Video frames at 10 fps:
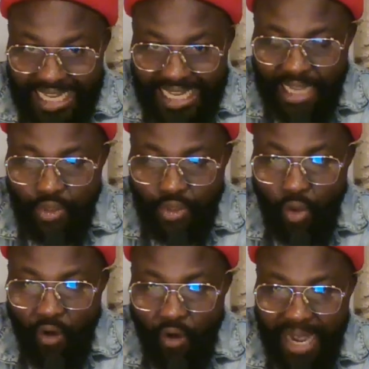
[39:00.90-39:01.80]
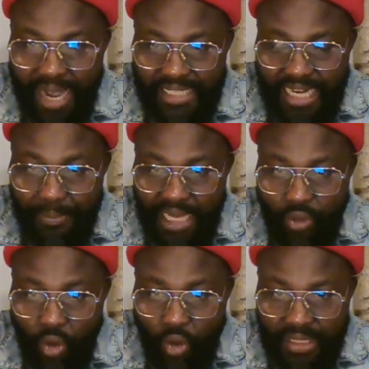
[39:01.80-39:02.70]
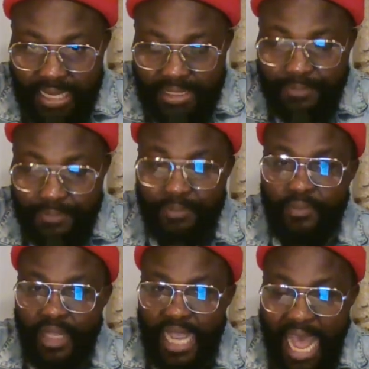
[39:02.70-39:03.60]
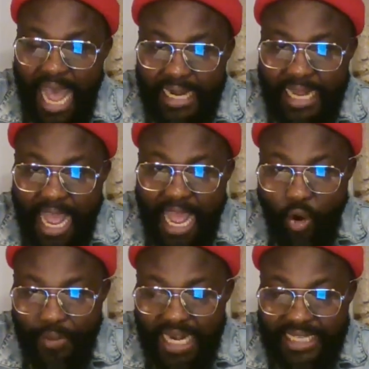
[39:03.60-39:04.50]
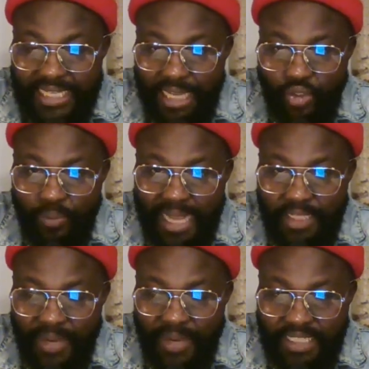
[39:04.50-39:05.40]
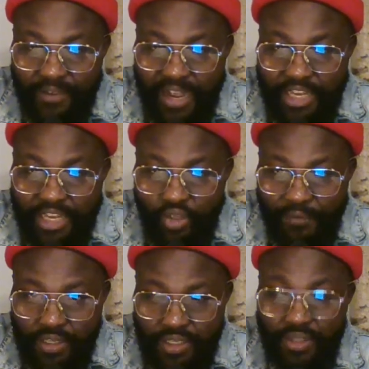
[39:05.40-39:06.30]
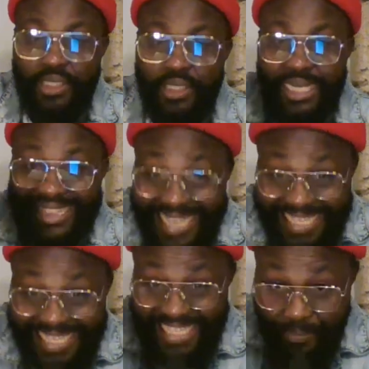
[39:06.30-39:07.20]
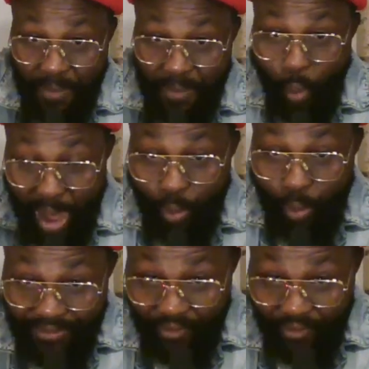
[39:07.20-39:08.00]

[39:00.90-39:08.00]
counsel of Mazi Nnamdi Kanu court case and the IPOB lead counsel Mazi Barrister Ifeanyi Ejiofor. This is the people we are waiting for